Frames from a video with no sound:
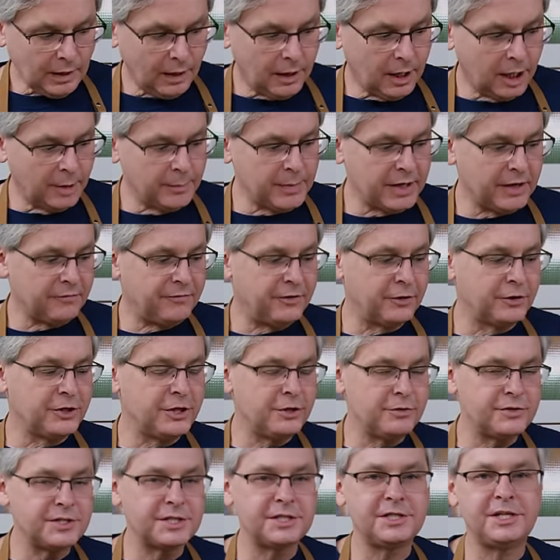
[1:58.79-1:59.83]
If you're
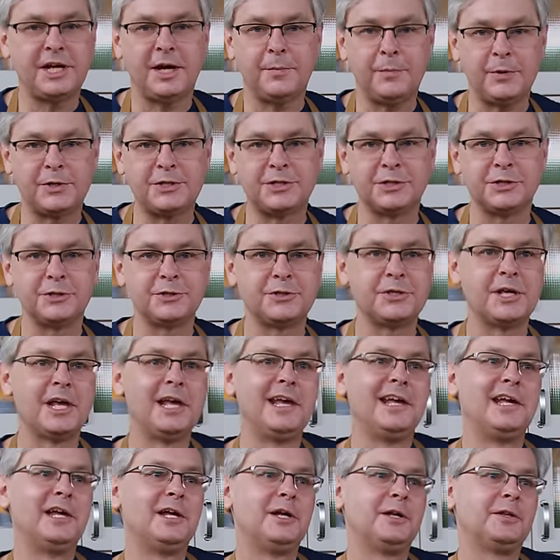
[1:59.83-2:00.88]
using temperatures
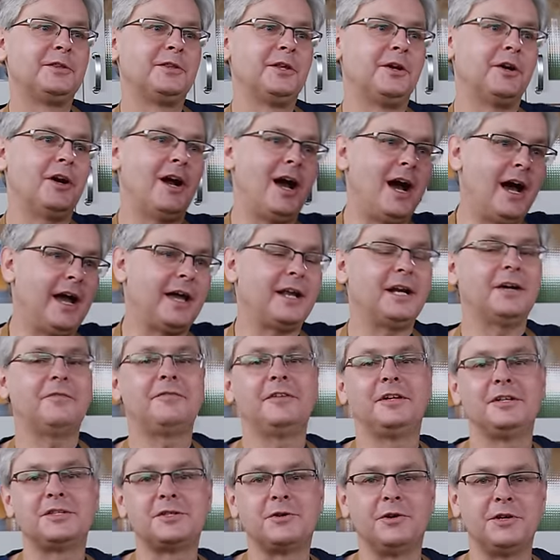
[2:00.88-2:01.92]
that are high enough
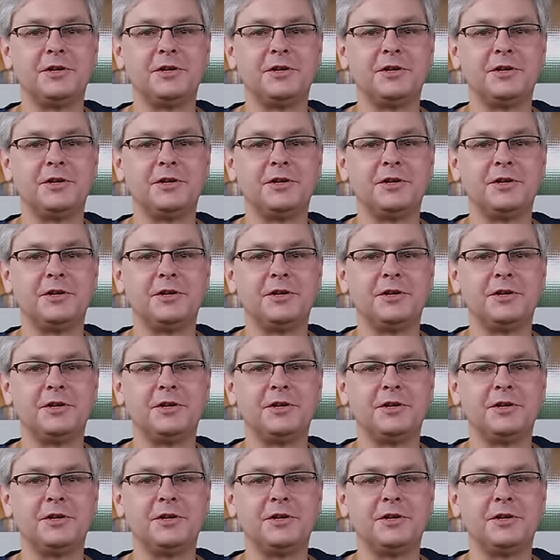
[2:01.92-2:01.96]
that it's